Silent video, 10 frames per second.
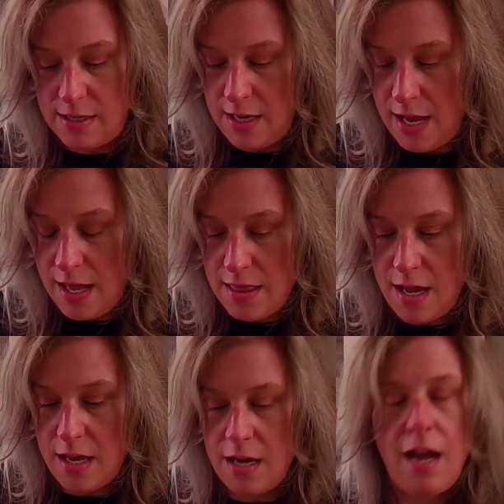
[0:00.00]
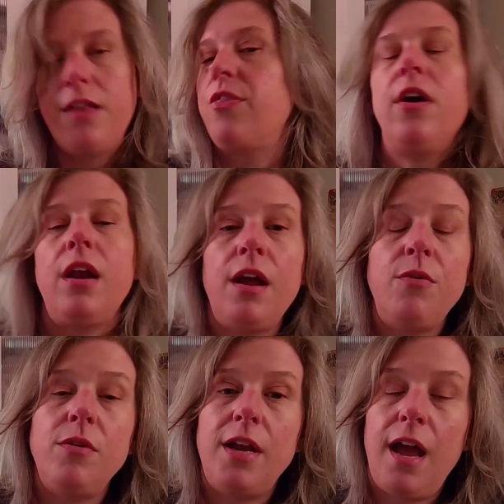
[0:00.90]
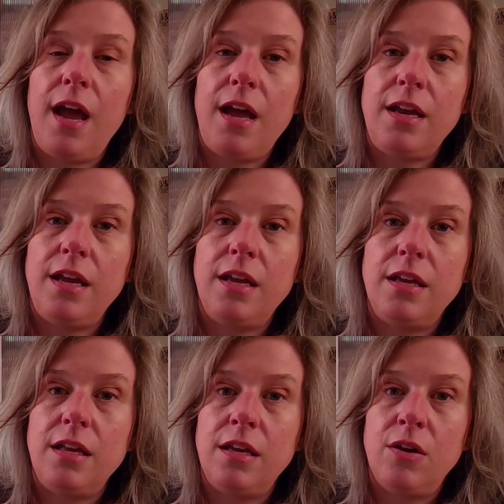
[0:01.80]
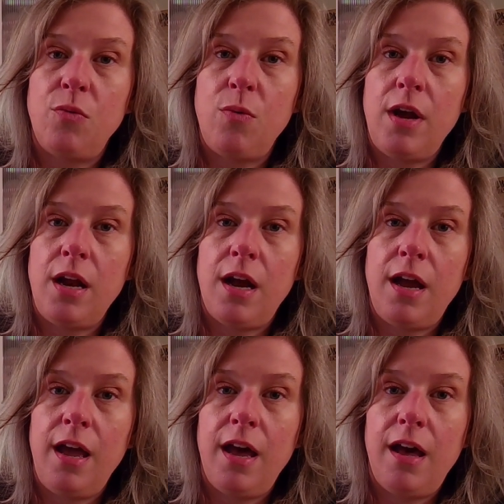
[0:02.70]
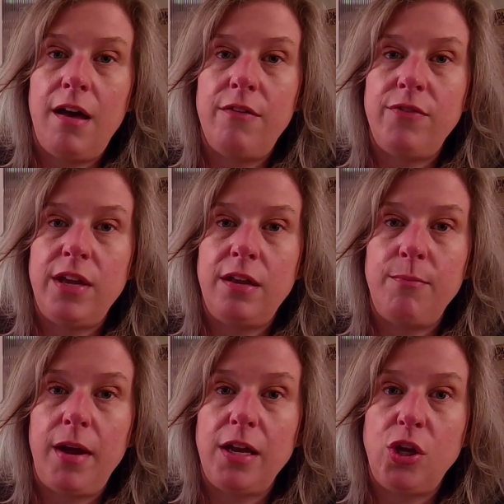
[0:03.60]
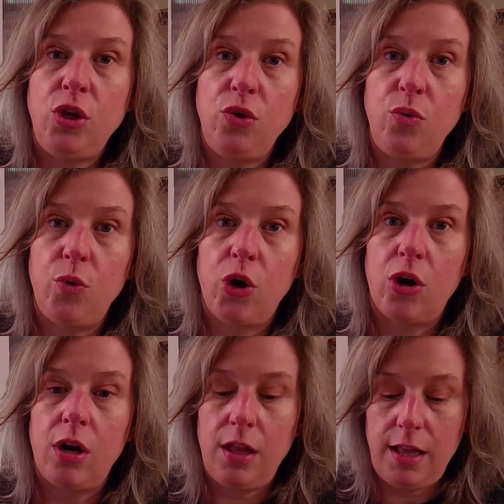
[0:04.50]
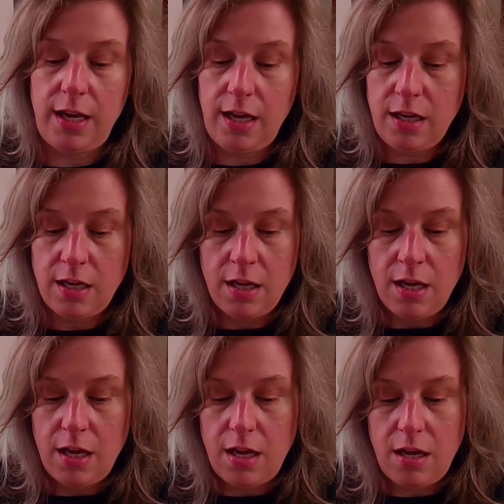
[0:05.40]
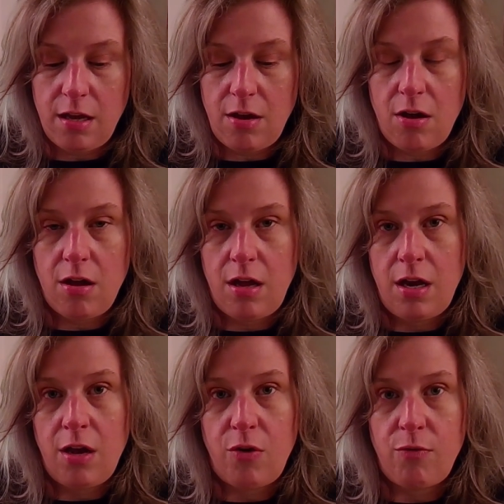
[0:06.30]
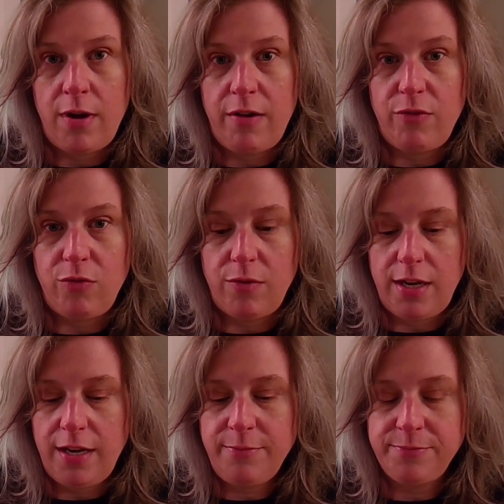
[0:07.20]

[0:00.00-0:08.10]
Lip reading: And then I thought I would add in what I have in my queue currently on Ravelry.